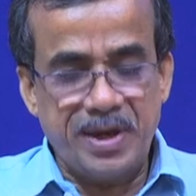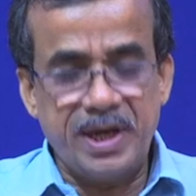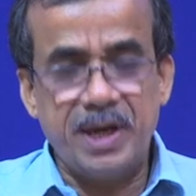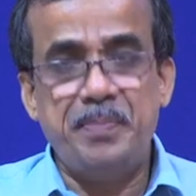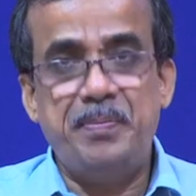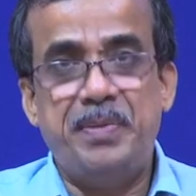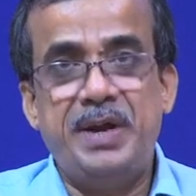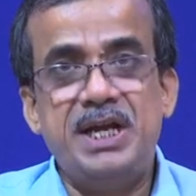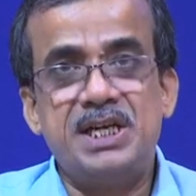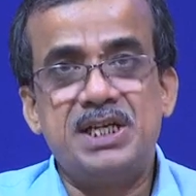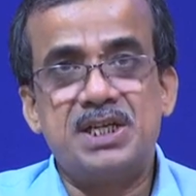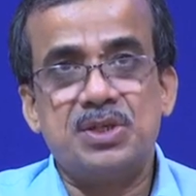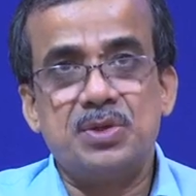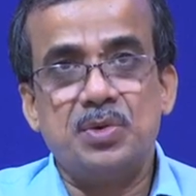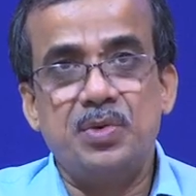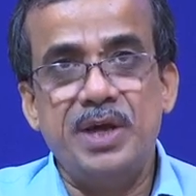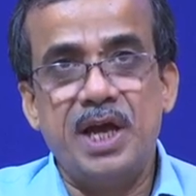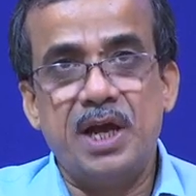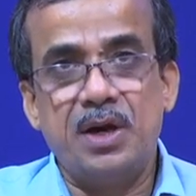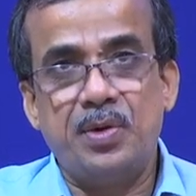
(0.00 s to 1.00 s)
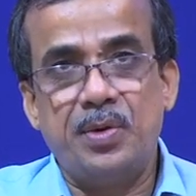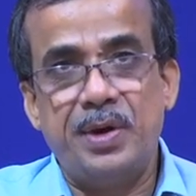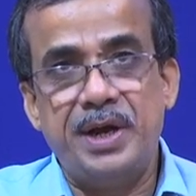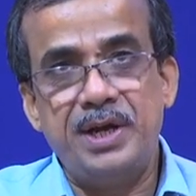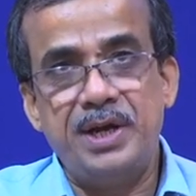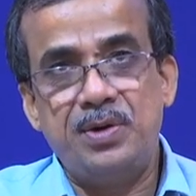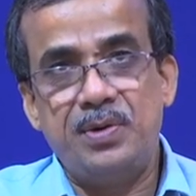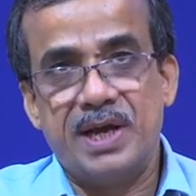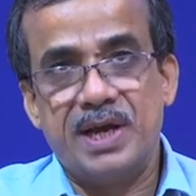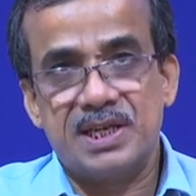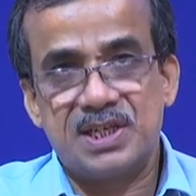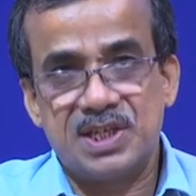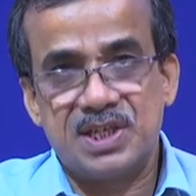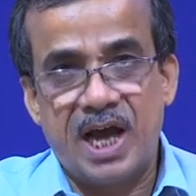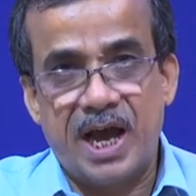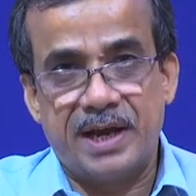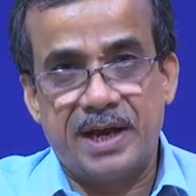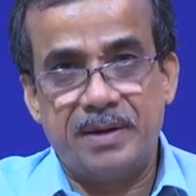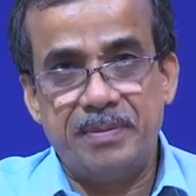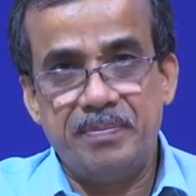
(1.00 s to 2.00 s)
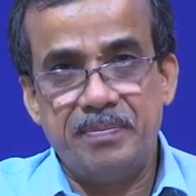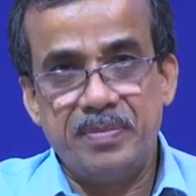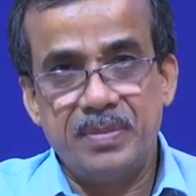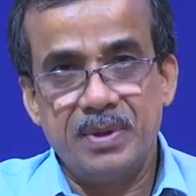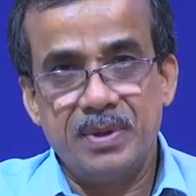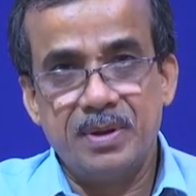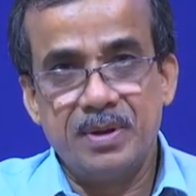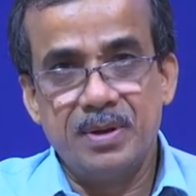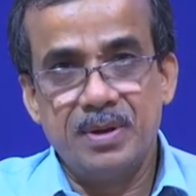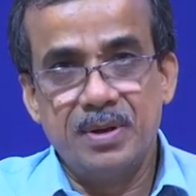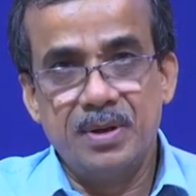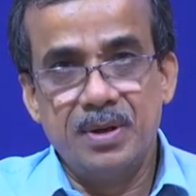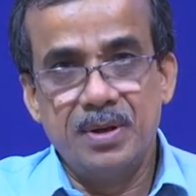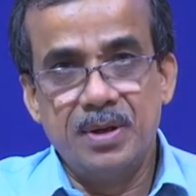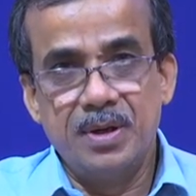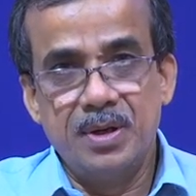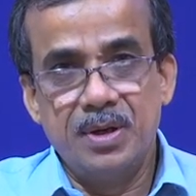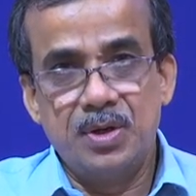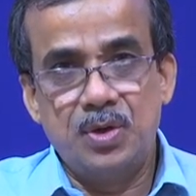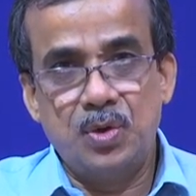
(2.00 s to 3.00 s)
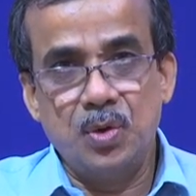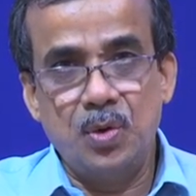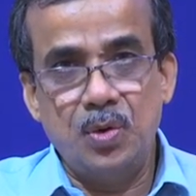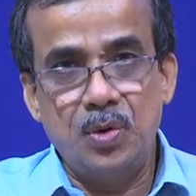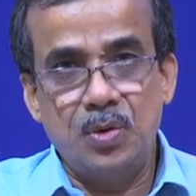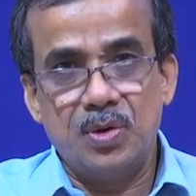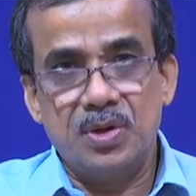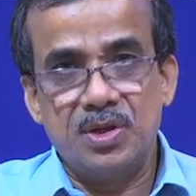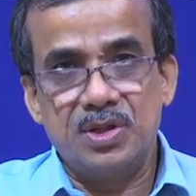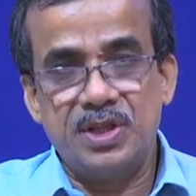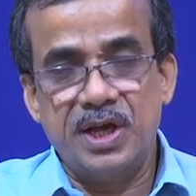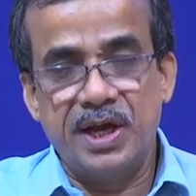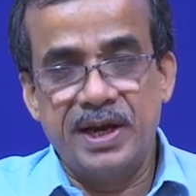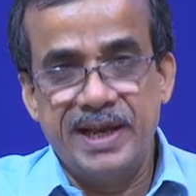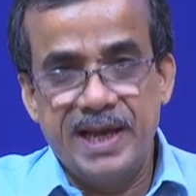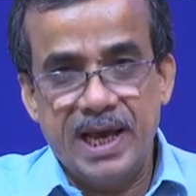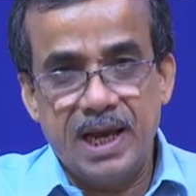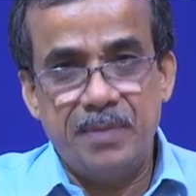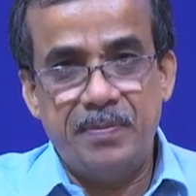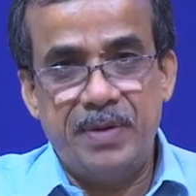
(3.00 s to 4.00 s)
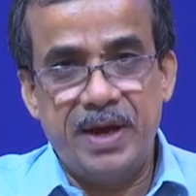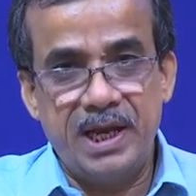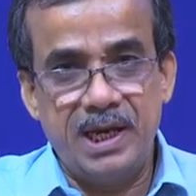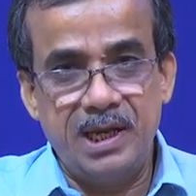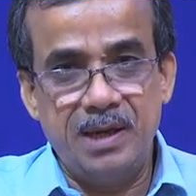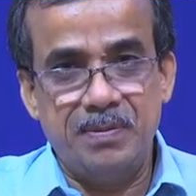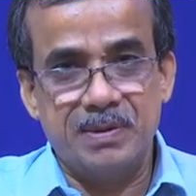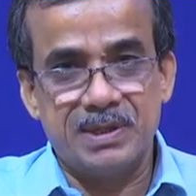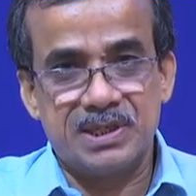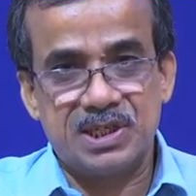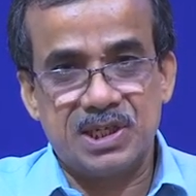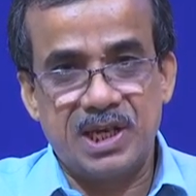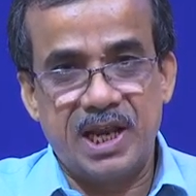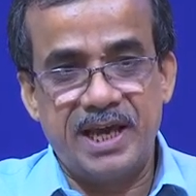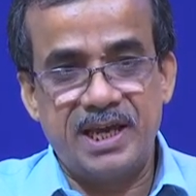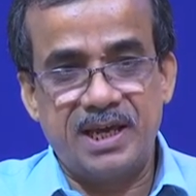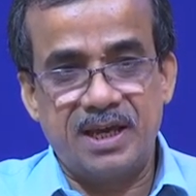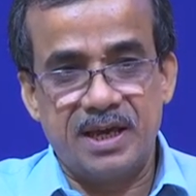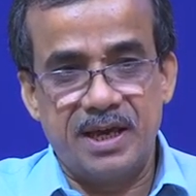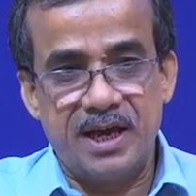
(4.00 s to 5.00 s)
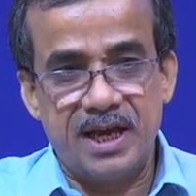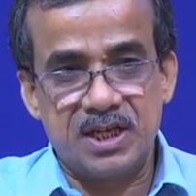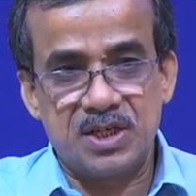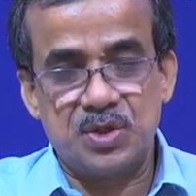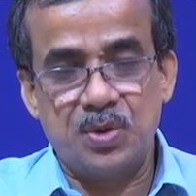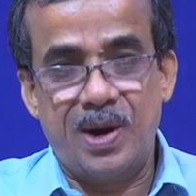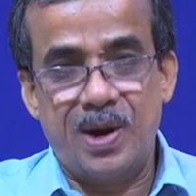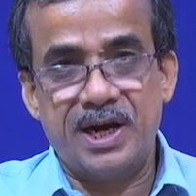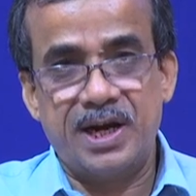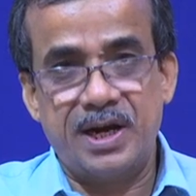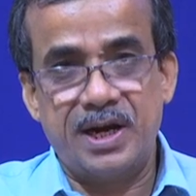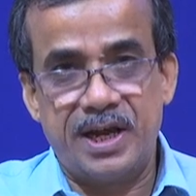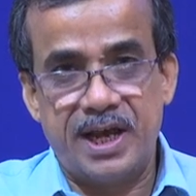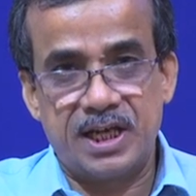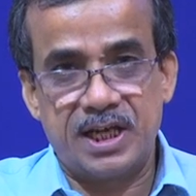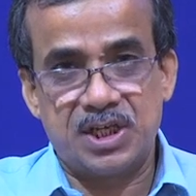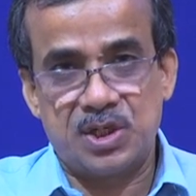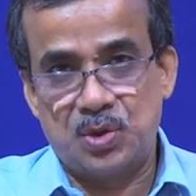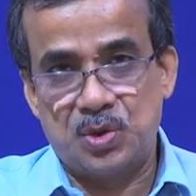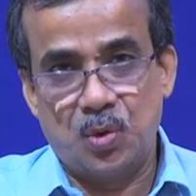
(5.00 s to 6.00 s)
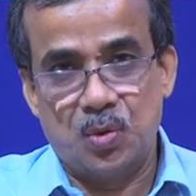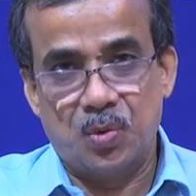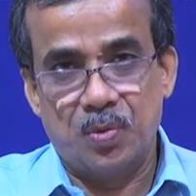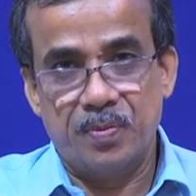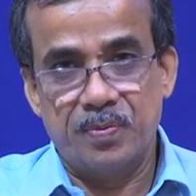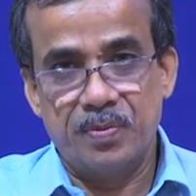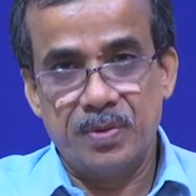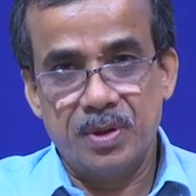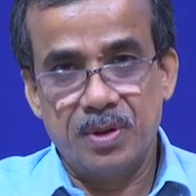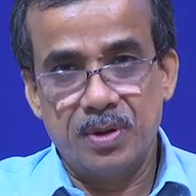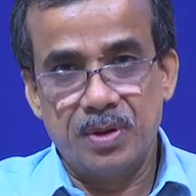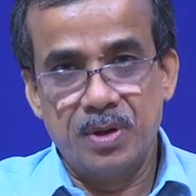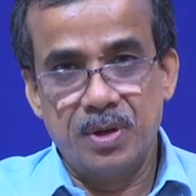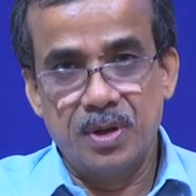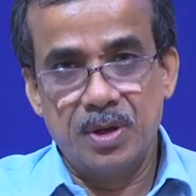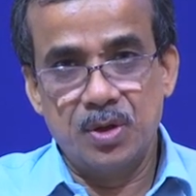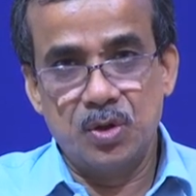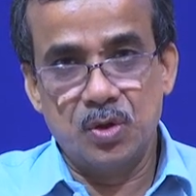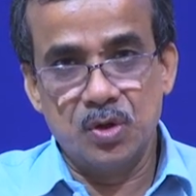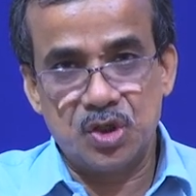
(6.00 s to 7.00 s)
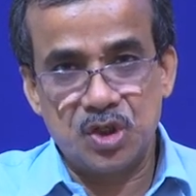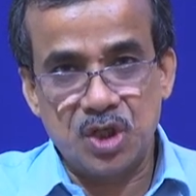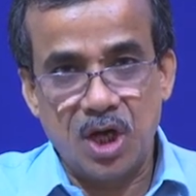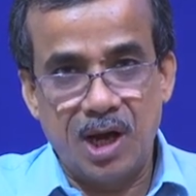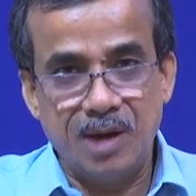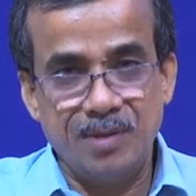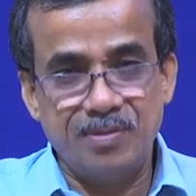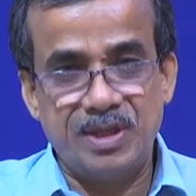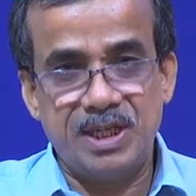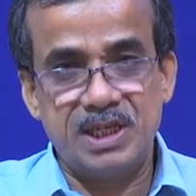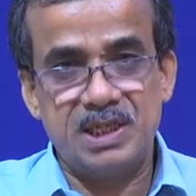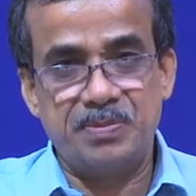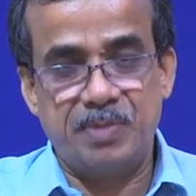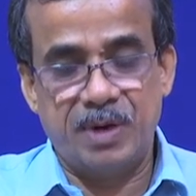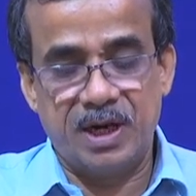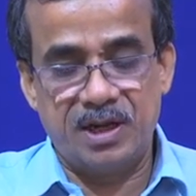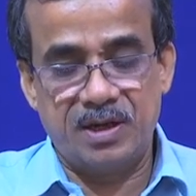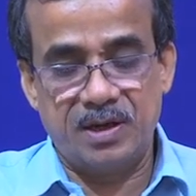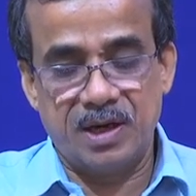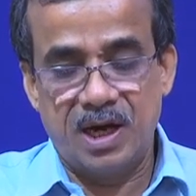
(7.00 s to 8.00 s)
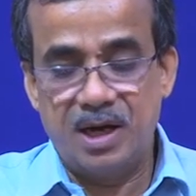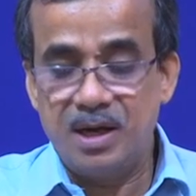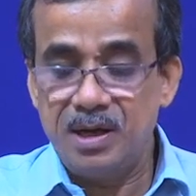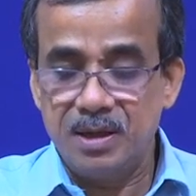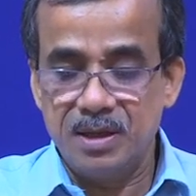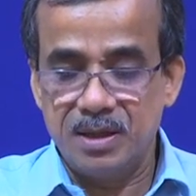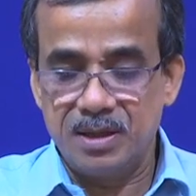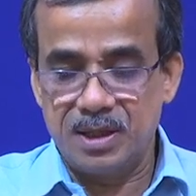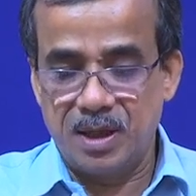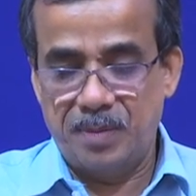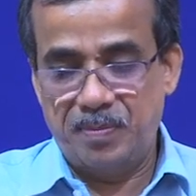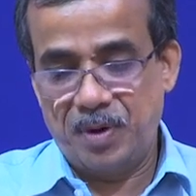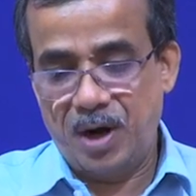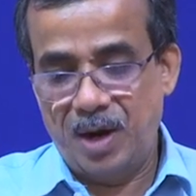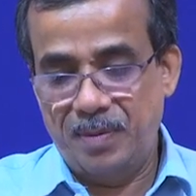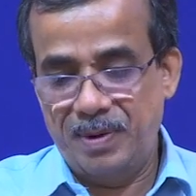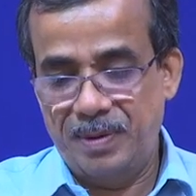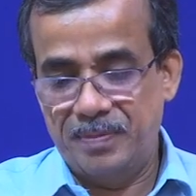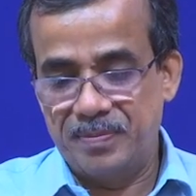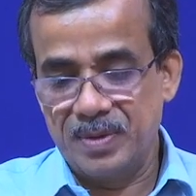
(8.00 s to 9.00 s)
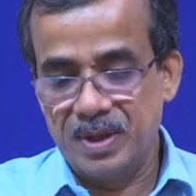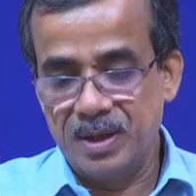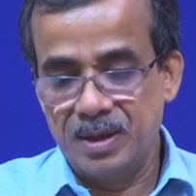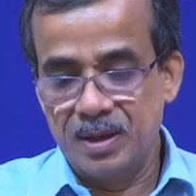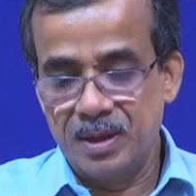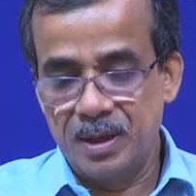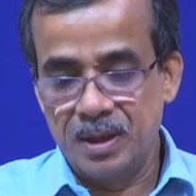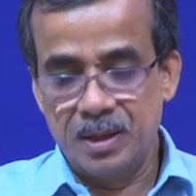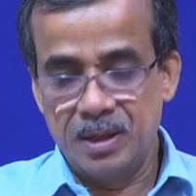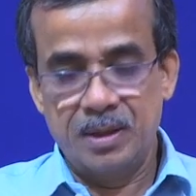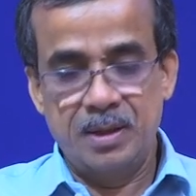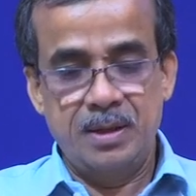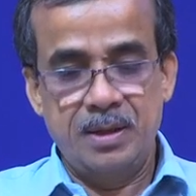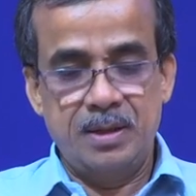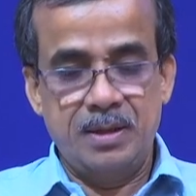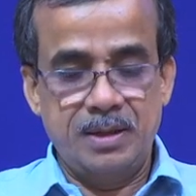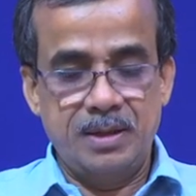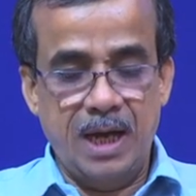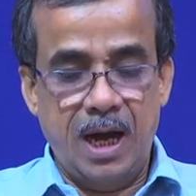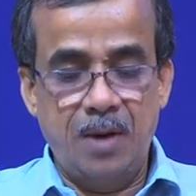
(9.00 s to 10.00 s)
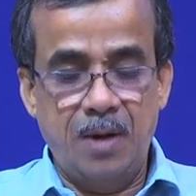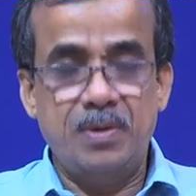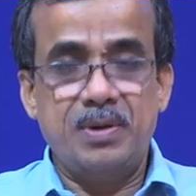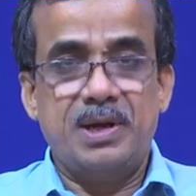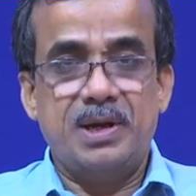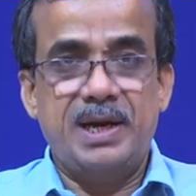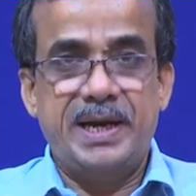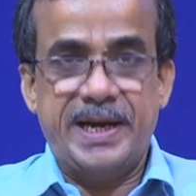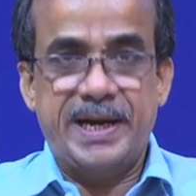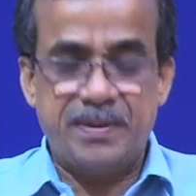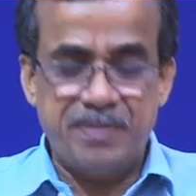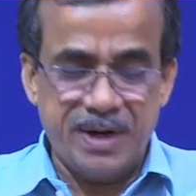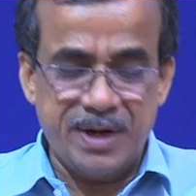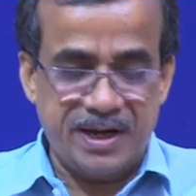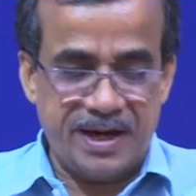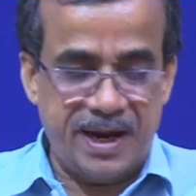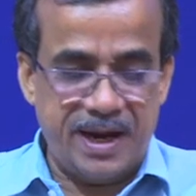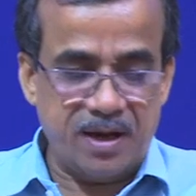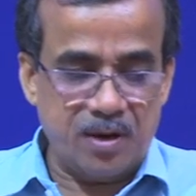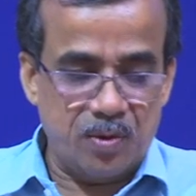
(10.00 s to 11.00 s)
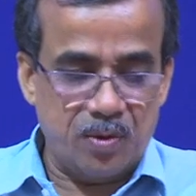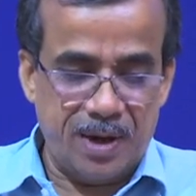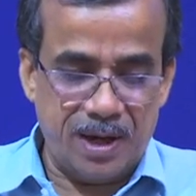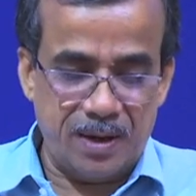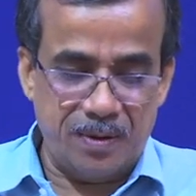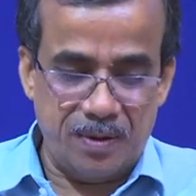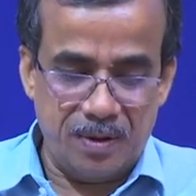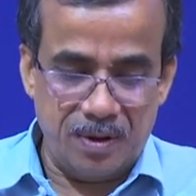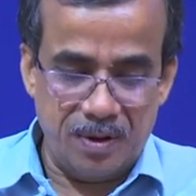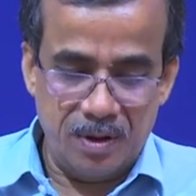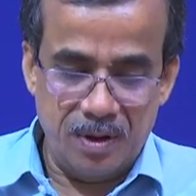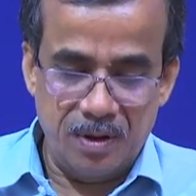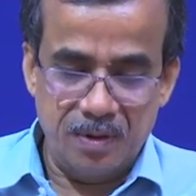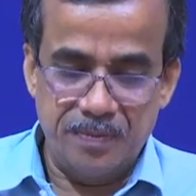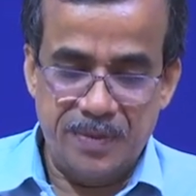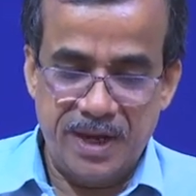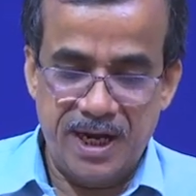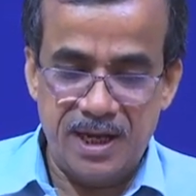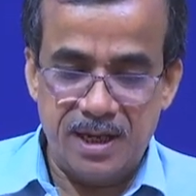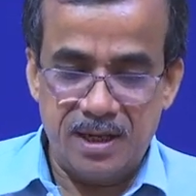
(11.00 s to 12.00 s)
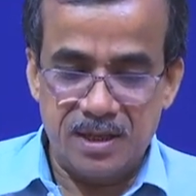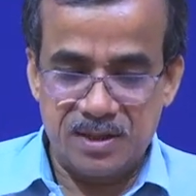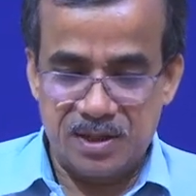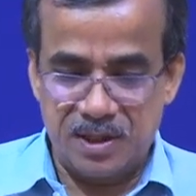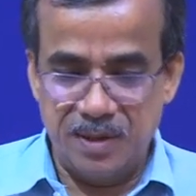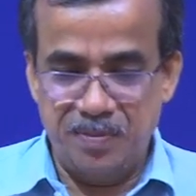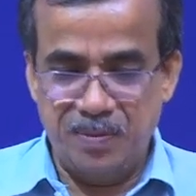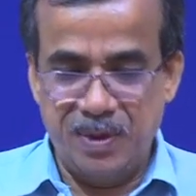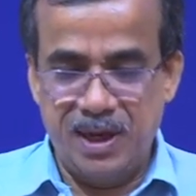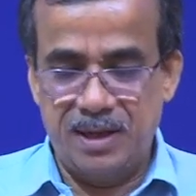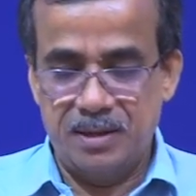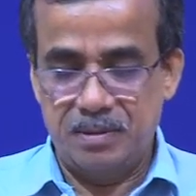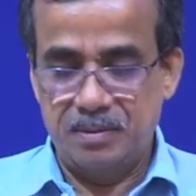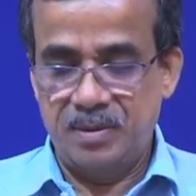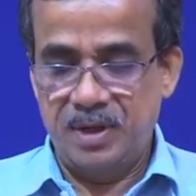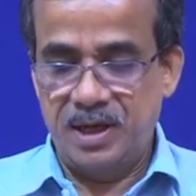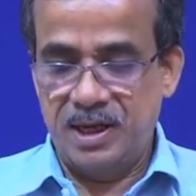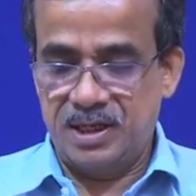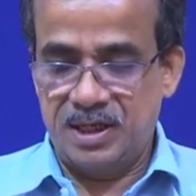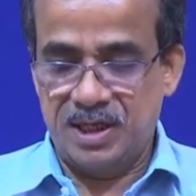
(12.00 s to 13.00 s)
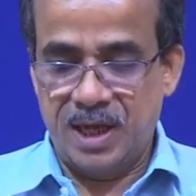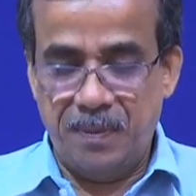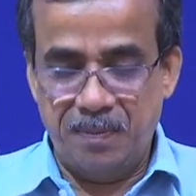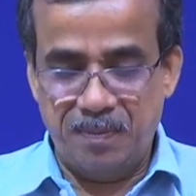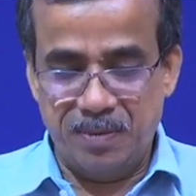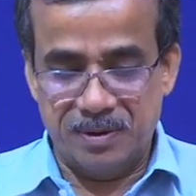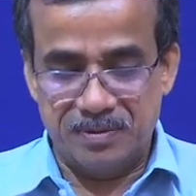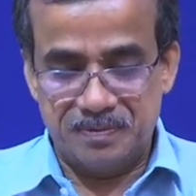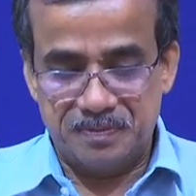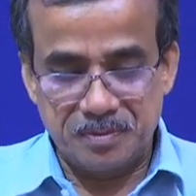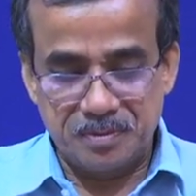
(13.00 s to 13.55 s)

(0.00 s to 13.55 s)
many bits we are going to assign to the real variables like x 1 and x 2 to solve this particular the problem. Now, let me take one very simple example.